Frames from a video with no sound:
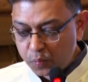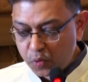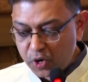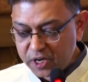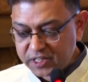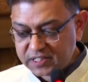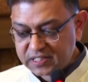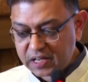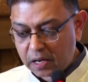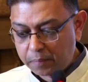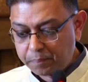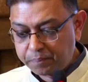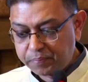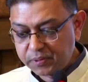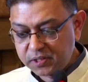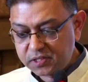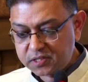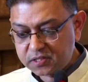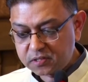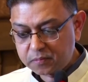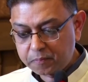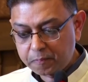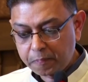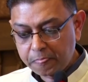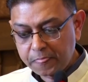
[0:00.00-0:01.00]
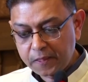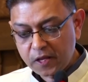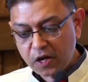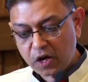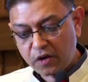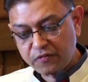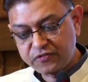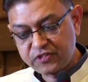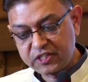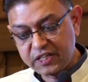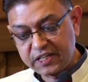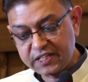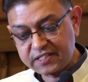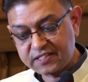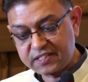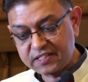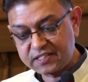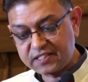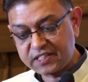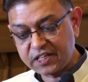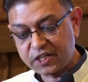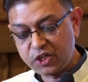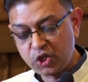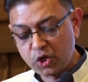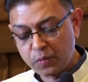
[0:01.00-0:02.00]
more examples of serous
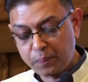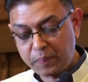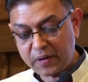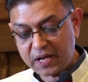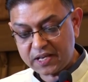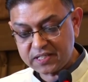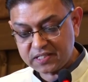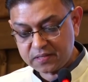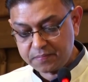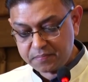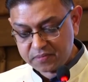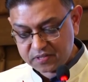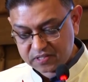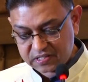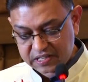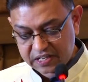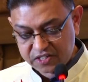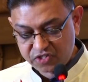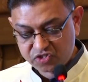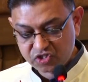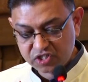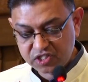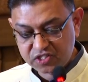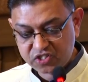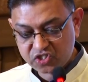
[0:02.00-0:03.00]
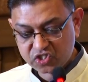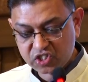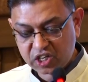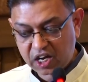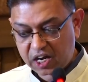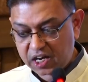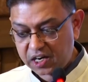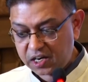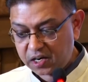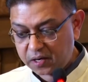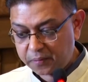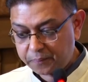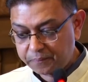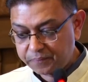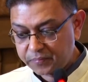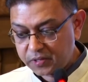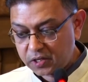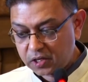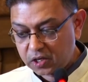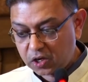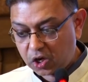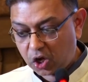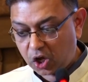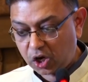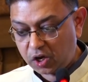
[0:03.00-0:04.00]
cystic neoplasm, central scar,
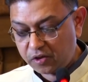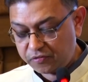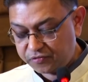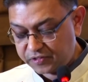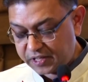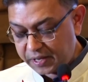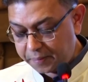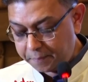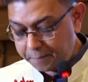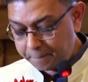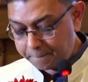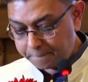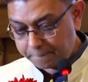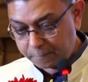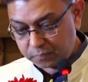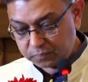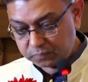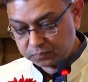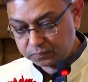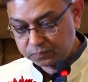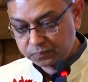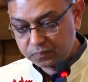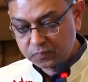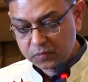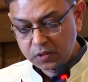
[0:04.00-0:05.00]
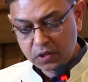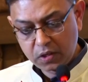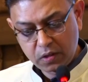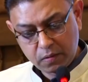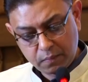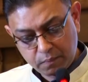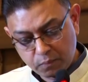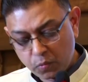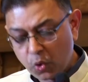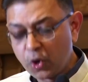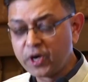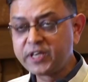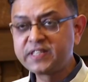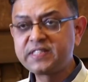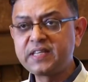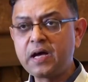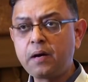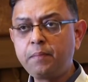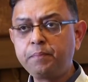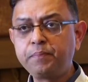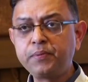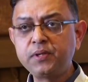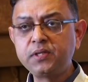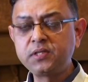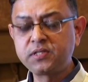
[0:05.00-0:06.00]
all of them. More
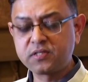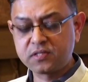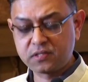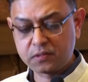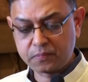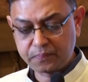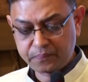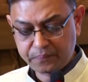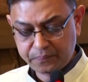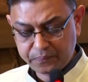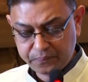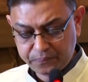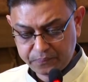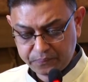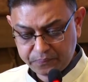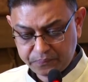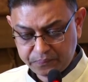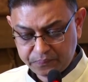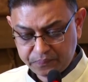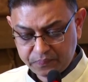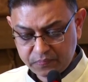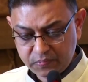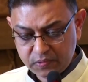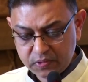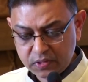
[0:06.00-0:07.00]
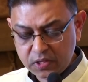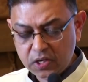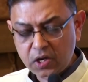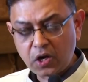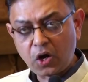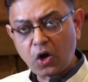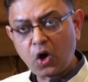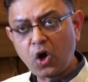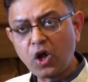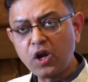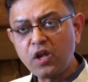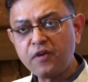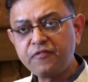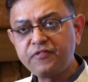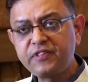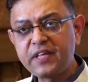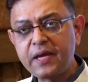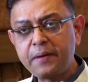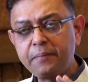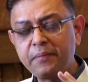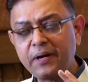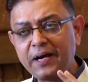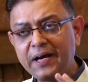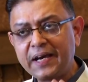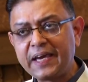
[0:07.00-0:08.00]
examples, all of
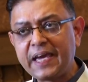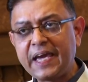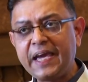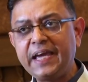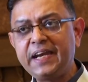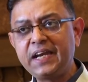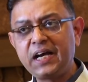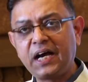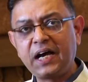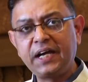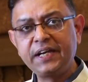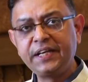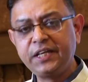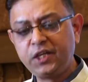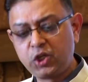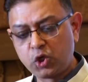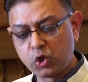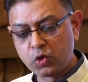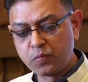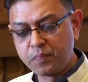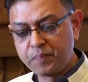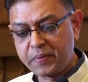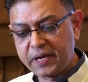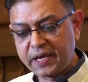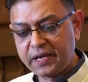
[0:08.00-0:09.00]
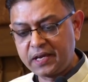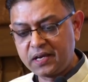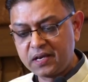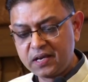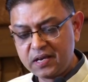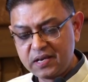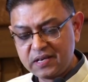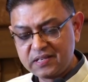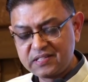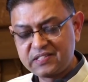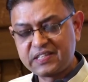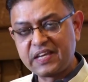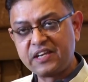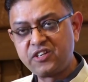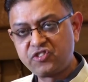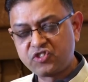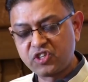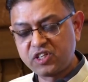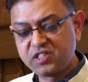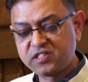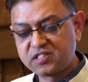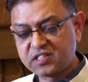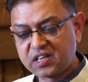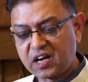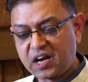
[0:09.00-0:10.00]
them again honeycombing,
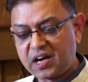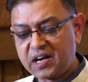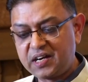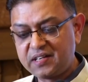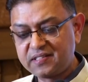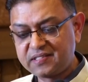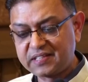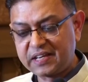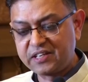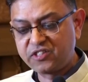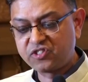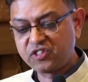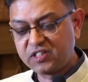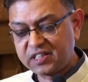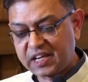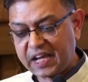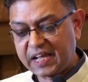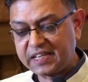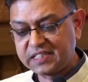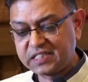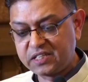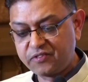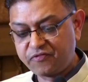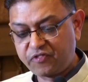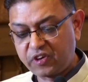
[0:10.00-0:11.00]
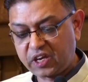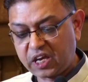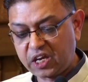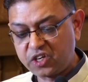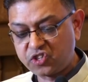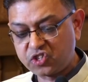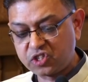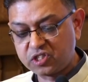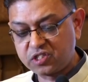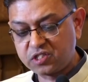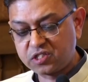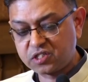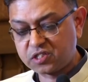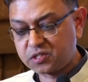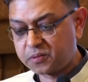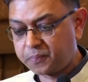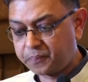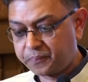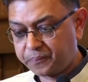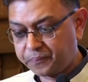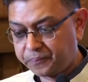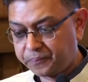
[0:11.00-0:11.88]
central scar, central calcifications.